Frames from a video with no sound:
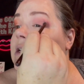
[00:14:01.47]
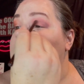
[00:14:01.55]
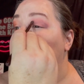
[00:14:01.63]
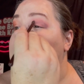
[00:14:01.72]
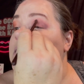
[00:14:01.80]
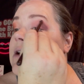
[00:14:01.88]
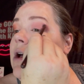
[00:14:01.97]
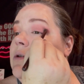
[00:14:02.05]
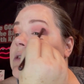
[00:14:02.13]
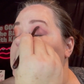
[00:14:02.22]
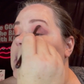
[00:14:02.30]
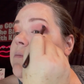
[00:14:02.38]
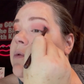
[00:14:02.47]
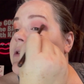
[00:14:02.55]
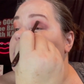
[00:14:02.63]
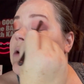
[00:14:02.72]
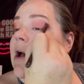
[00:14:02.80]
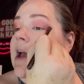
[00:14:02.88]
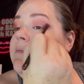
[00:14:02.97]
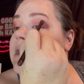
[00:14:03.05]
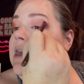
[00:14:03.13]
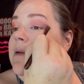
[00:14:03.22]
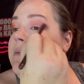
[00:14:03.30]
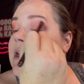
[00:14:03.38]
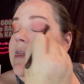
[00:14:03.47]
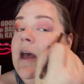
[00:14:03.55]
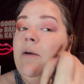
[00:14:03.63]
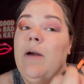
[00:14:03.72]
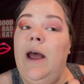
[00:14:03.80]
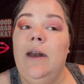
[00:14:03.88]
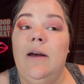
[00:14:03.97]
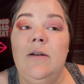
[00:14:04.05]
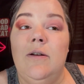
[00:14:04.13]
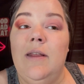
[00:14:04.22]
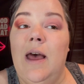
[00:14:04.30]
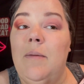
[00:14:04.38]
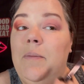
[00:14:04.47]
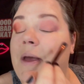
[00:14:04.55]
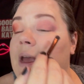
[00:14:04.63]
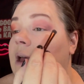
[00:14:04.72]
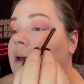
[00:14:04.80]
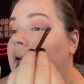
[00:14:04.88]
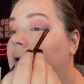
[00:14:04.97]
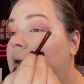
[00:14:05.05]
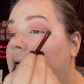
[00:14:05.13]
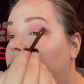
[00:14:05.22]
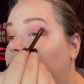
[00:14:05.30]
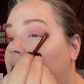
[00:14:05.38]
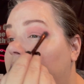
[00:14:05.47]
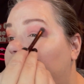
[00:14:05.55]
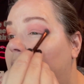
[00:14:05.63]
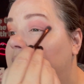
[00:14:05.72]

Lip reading: said go simple, so I'm keeping that right under that pink so